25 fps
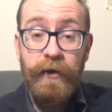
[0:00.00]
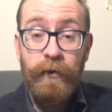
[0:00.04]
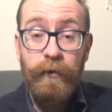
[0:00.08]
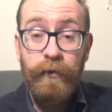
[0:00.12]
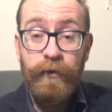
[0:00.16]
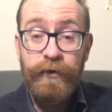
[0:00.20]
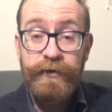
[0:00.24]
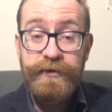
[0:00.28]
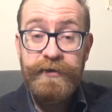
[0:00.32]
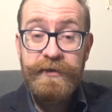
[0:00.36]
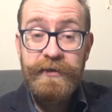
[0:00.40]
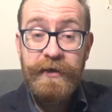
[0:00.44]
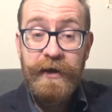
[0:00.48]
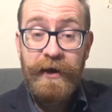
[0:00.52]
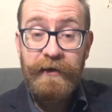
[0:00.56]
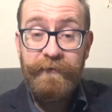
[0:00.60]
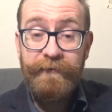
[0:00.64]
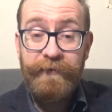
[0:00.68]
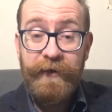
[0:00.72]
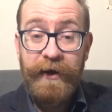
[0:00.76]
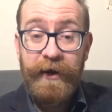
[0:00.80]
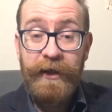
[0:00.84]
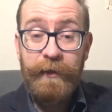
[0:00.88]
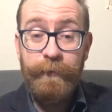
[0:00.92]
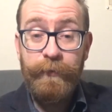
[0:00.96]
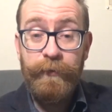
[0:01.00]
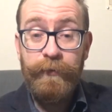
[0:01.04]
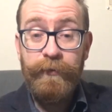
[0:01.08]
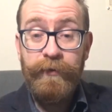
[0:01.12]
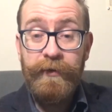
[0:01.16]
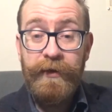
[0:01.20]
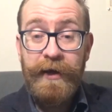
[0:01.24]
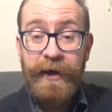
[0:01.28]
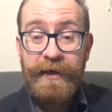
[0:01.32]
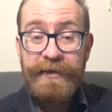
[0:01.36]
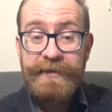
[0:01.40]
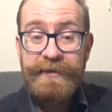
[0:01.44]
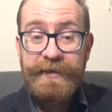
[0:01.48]
was available,
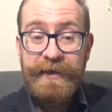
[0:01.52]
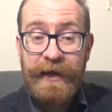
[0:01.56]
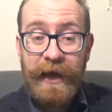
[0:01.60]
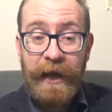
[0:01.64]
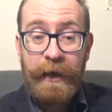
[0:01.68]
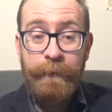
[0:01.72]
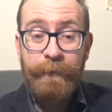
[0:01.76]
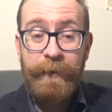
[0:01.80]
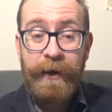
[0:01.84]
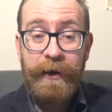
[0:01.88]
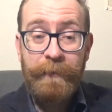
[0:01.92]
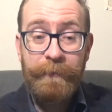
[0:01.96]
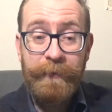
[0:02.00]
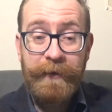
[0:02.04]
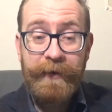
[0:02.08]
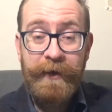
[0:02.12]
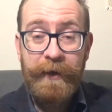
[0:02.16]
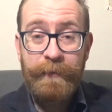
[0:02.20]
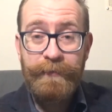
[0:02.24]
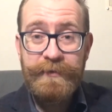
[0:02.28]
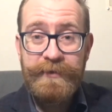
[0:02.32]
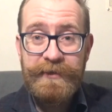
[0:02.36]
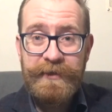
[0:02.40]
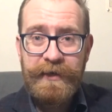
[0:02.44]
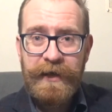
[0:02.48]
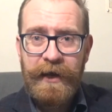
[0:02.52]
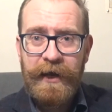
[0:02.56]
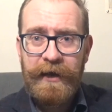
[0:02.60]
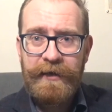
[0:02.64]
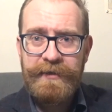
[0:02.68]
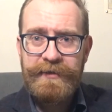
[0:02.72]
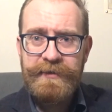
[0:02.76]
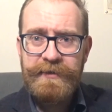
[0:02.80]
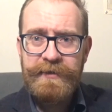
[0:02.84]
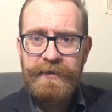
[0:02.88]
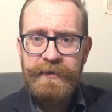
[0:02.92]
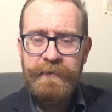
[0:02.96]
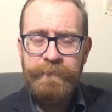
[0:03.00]
as game had become
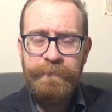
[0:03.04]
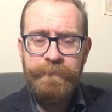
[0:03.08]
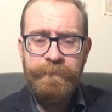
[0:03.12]
scarce.